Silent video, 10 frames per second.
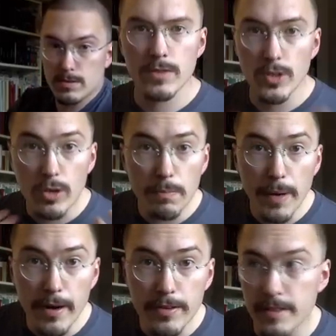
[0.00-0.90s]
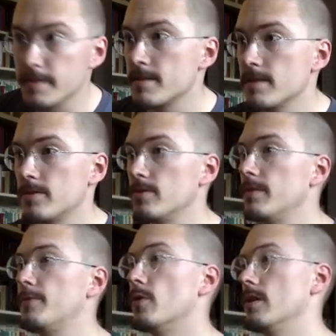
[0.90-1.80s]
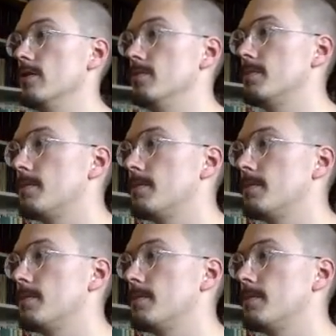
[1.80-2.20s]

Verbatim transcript: So compare this to the for loop.